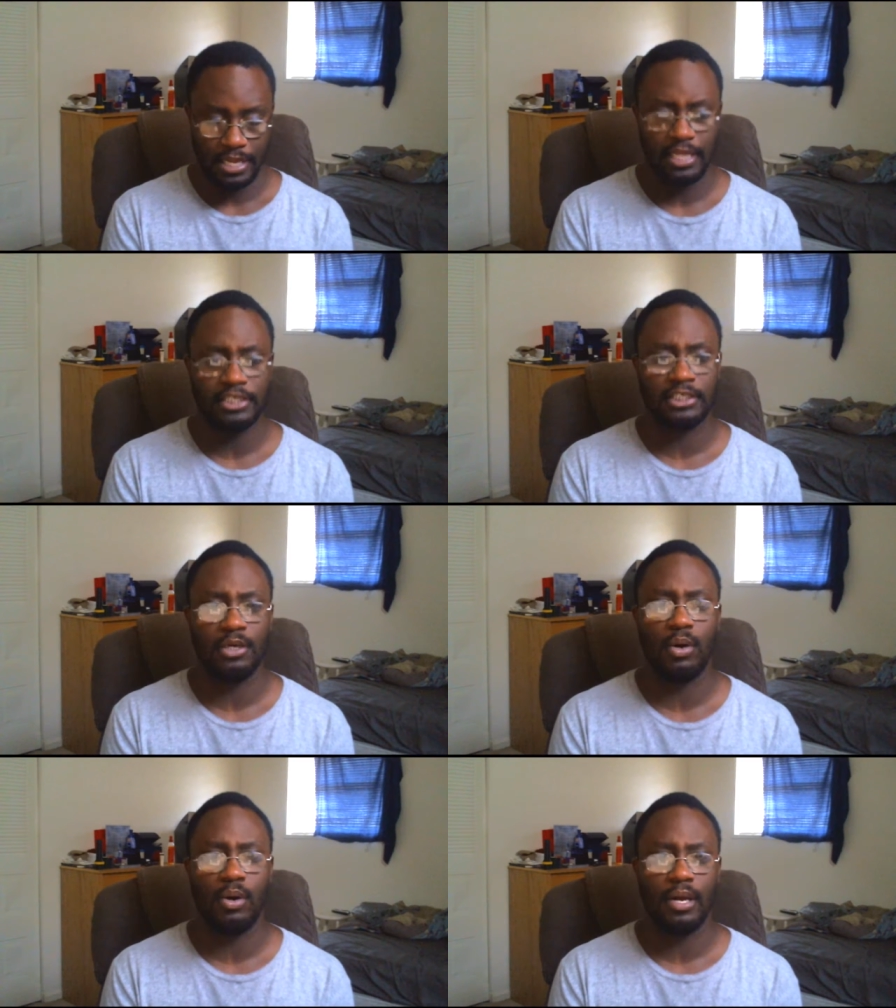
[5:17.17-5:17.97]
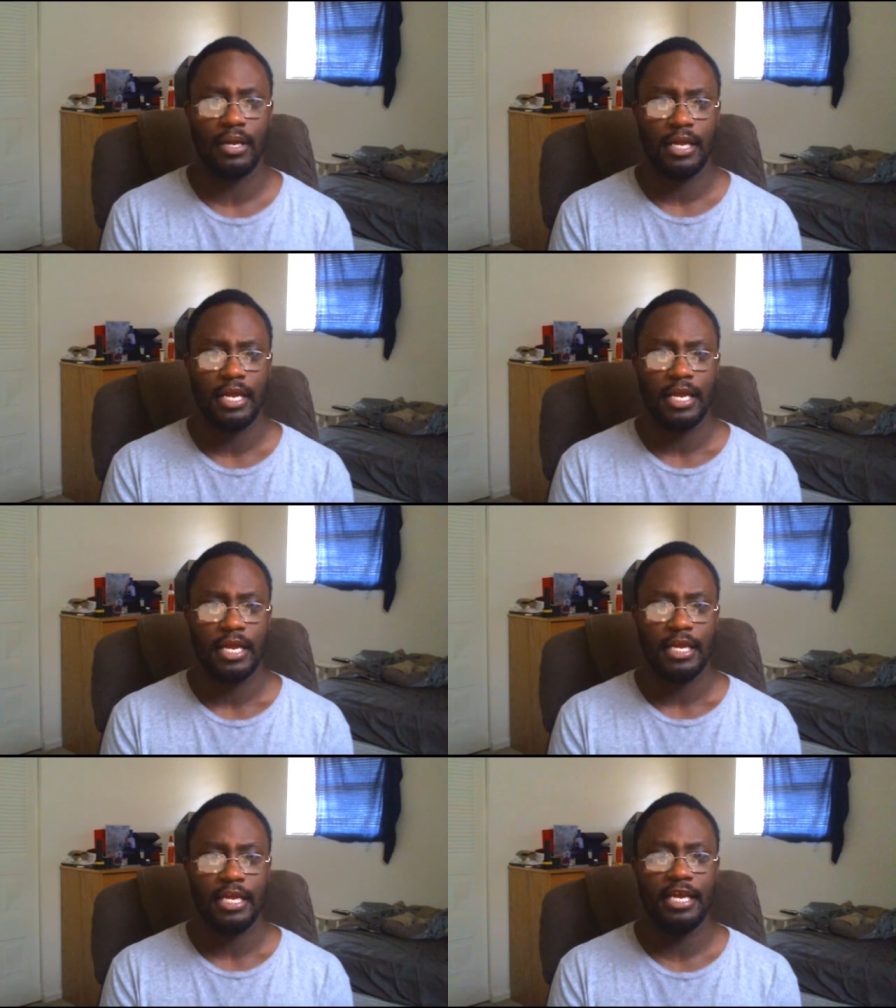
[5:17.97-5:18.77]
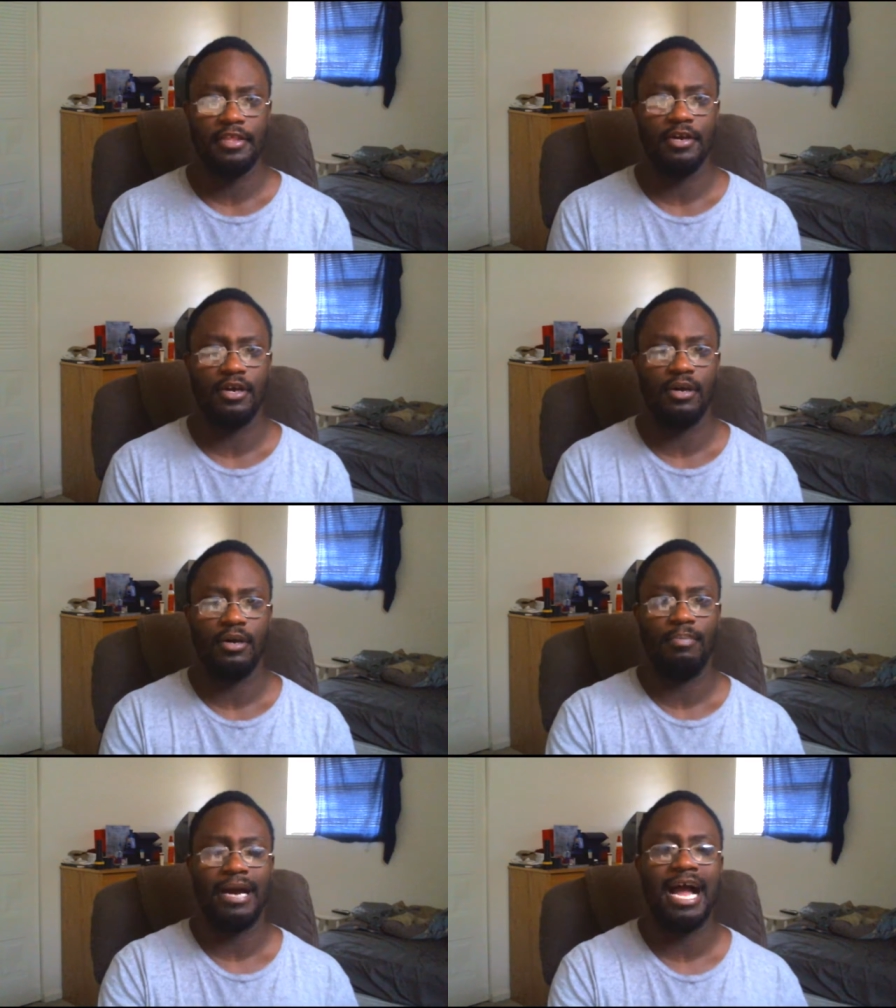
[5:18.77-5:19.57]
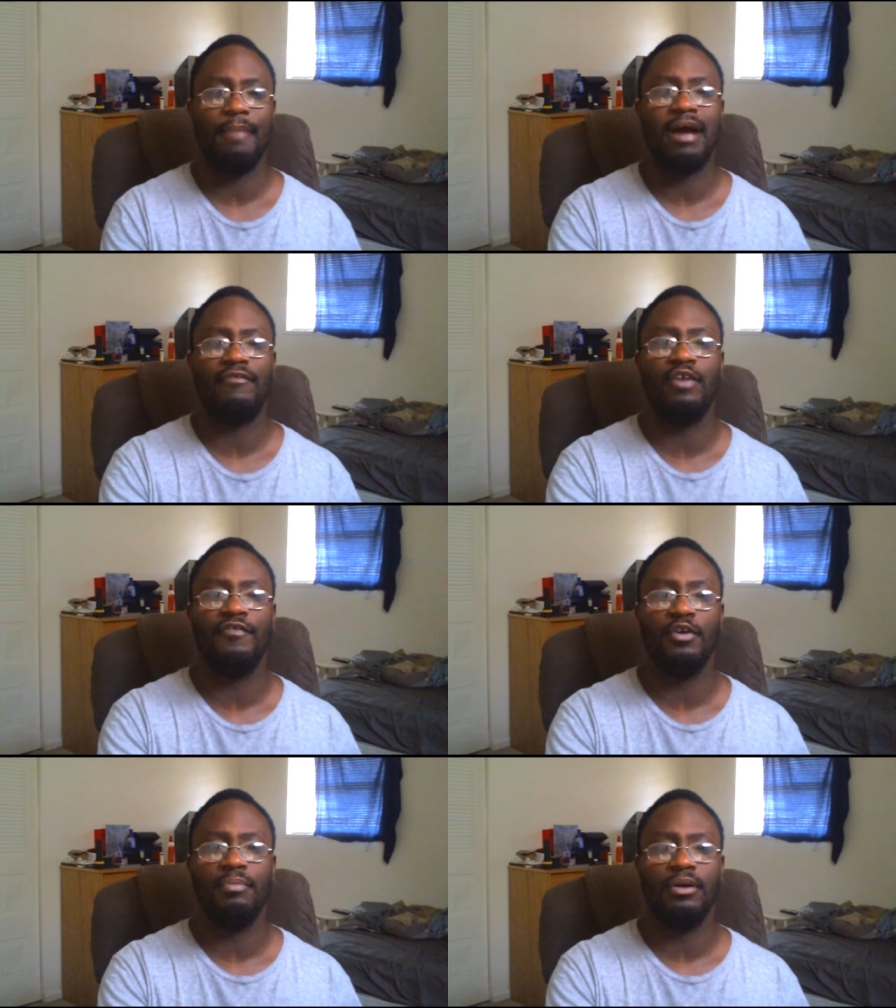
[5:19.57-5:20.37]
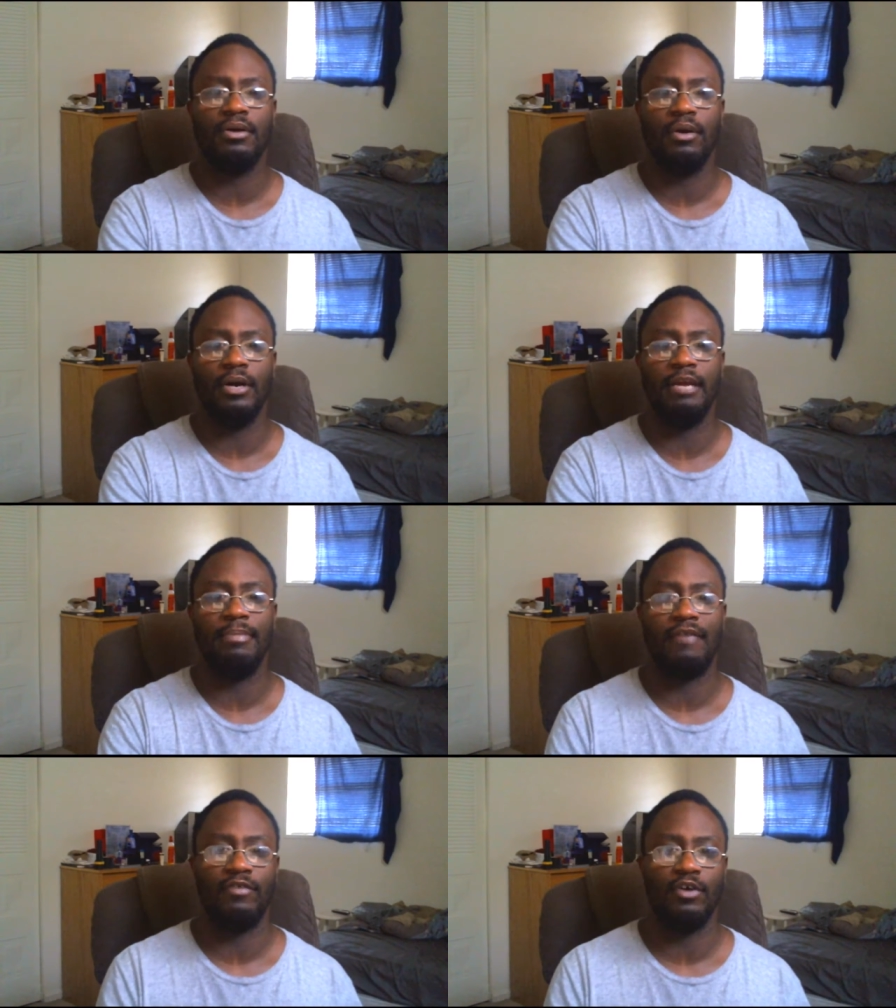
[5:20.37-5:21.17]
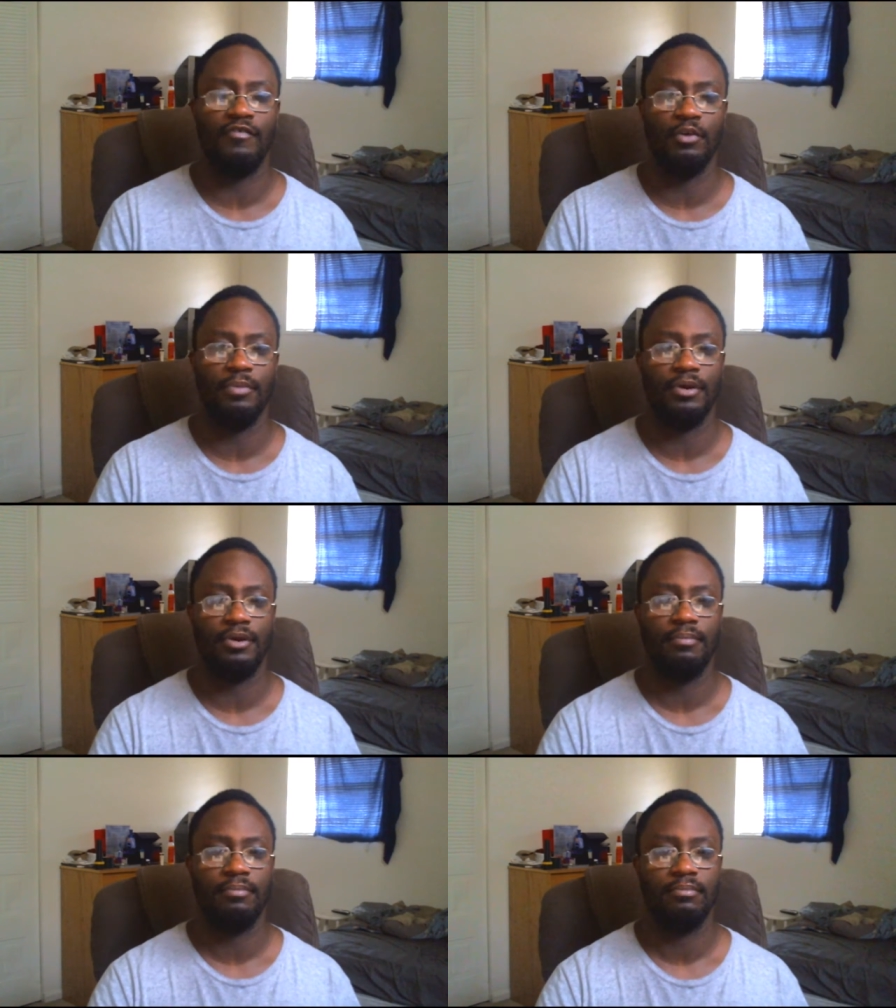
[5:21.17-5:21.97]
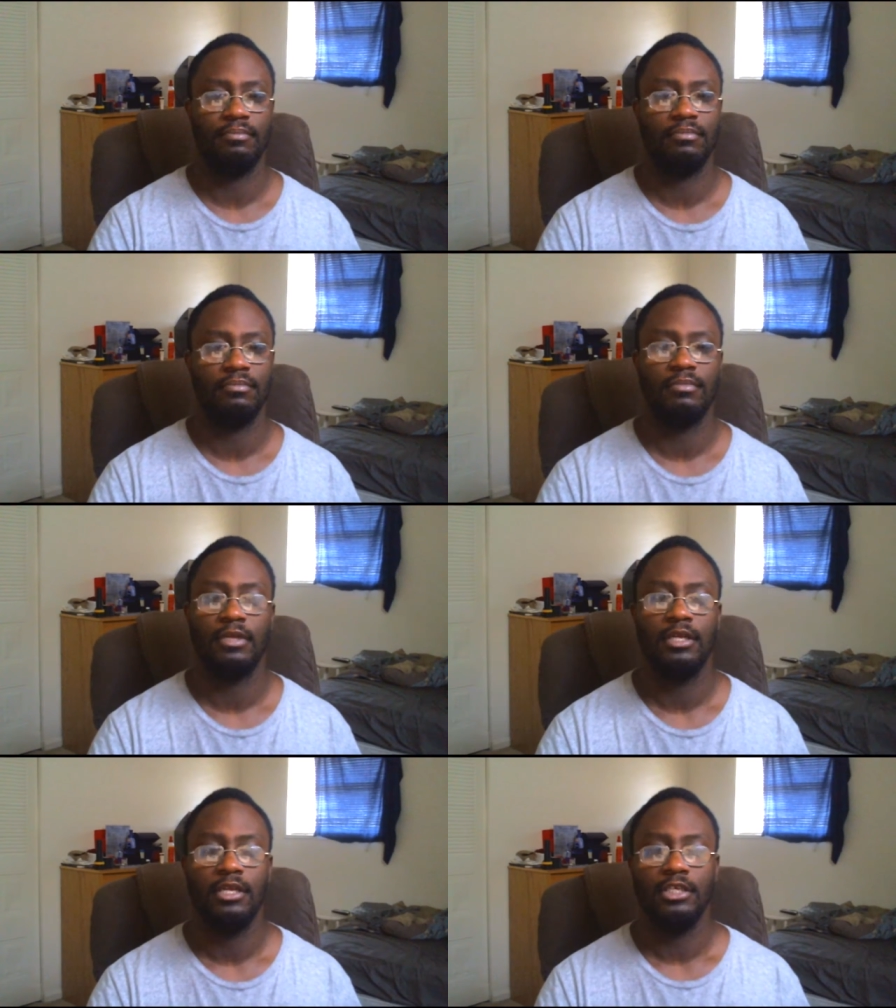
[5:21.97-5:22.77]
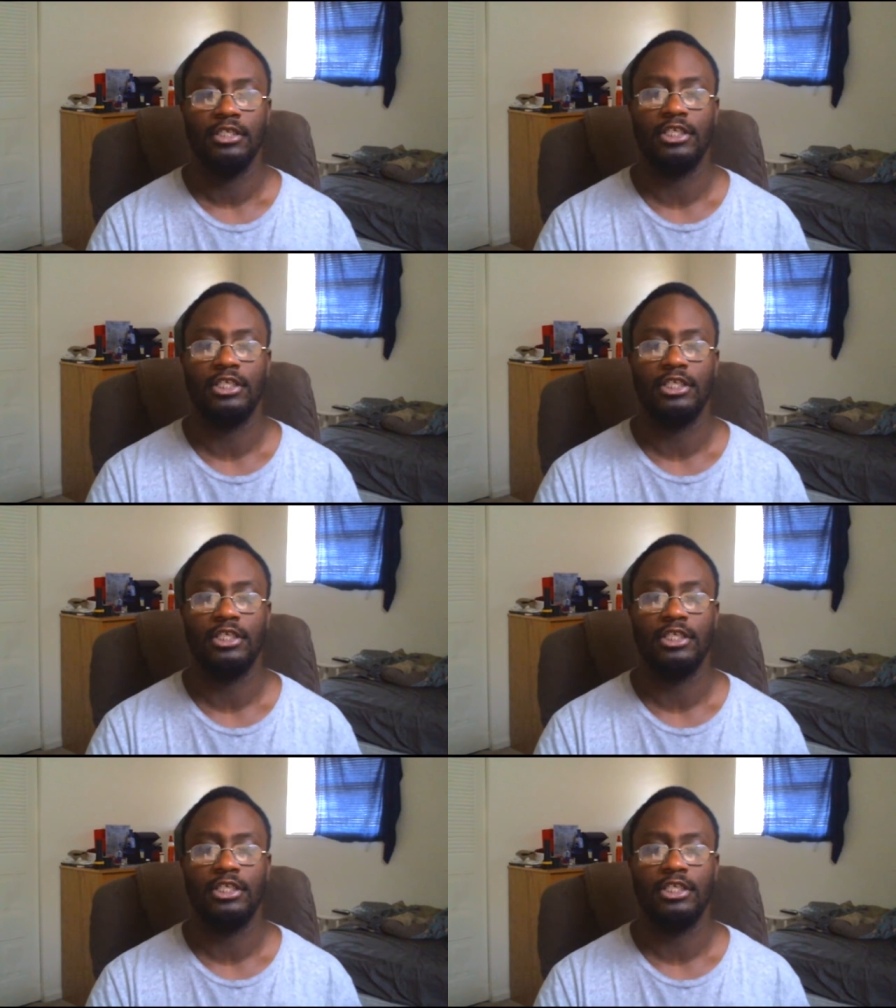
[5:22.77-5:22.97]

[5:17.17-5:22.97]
I think it's called either Behind My Rearview Mirror or In My Rearview Mirror.